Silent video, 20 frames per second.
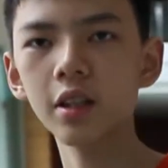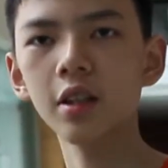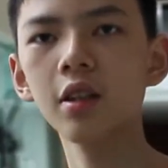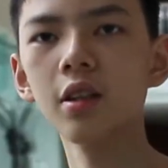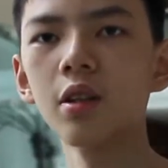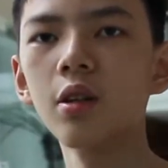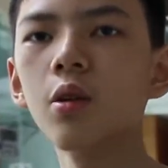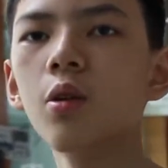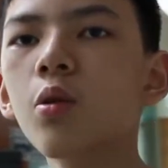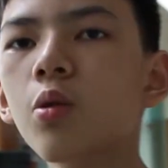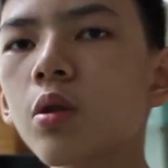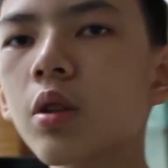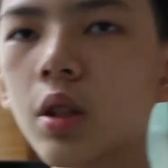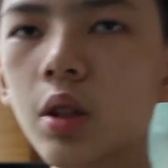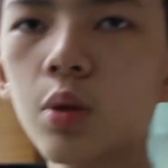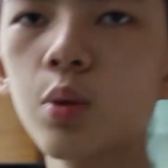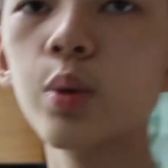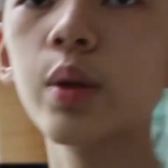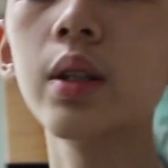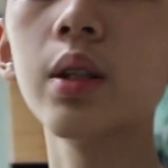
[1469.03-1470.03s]
her old
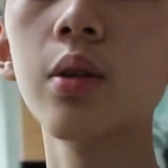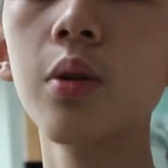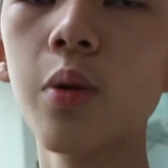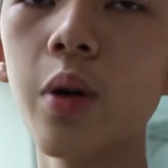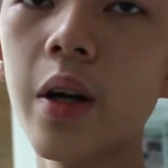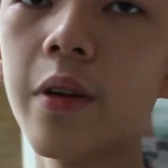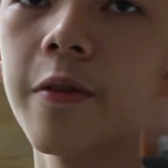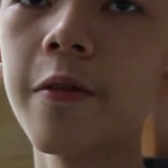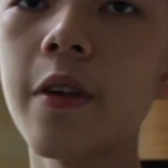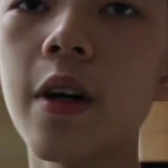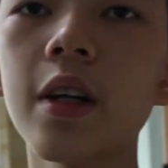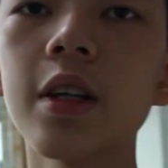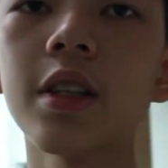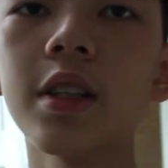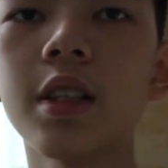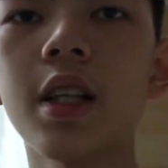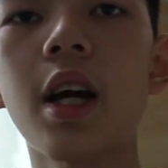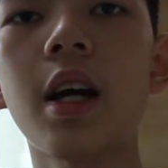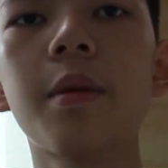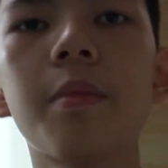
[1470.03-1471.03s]
sweet
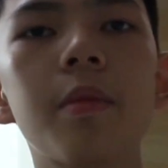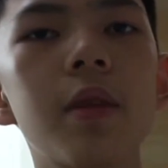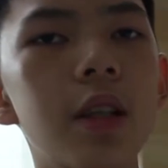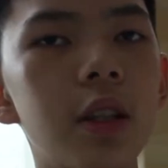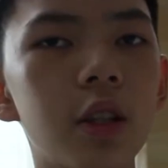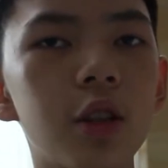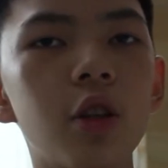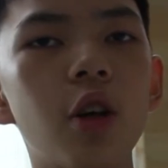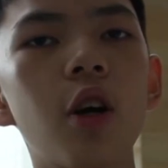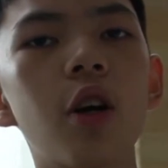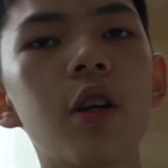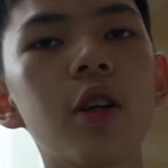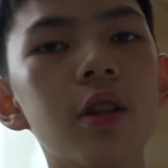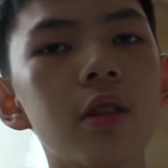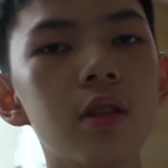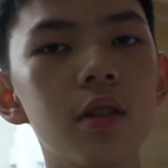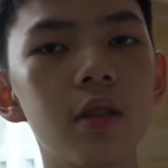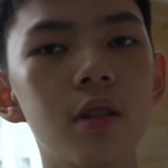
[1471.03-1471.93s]
grandfather's time in the toilet.